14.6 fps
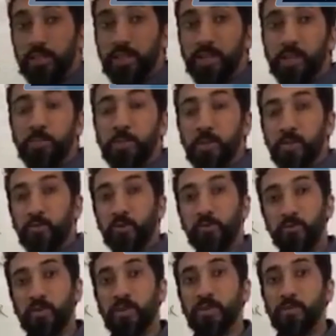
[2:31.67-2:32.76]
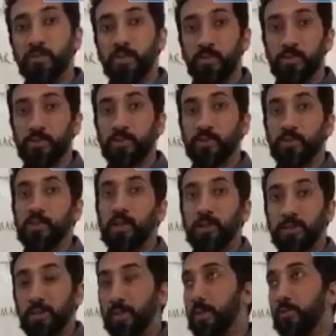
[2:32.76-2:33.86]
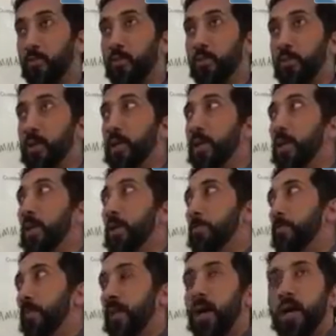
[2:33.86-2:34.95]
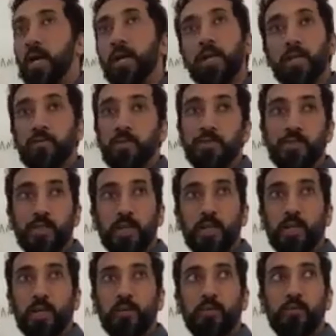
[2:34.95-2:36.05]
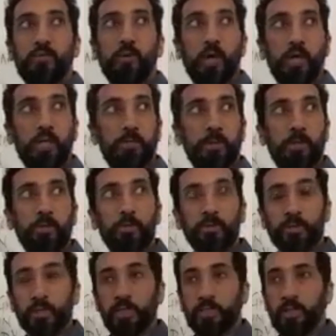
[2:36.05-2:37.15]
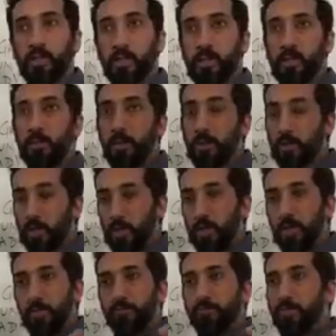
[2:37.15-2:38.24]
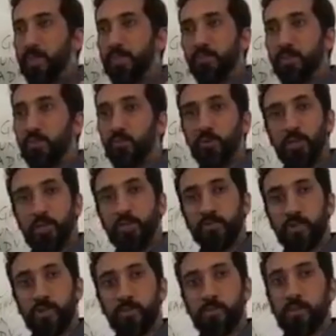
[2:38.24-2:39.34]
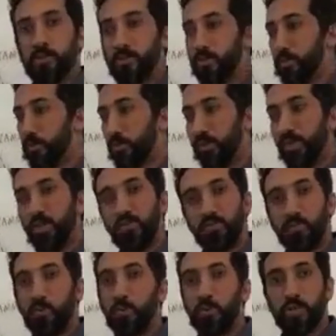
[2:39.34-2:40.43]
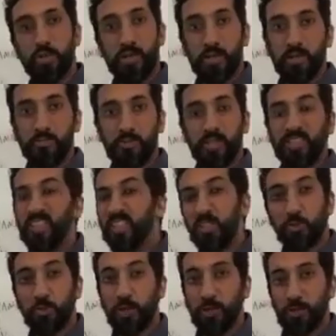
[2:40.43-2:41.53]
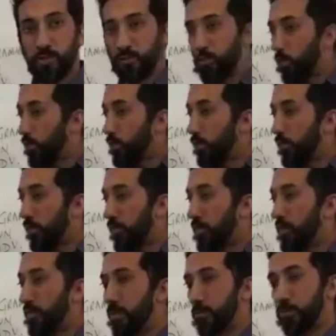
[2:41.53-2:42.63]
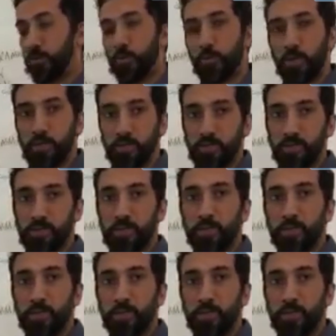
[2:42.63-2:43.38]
going to happen if your fundamentals are solid. Like I even say for anybody who's going to study Arabic, even if you did the fundamentals 3-4 times, at least twice, go through the fundamentals twice.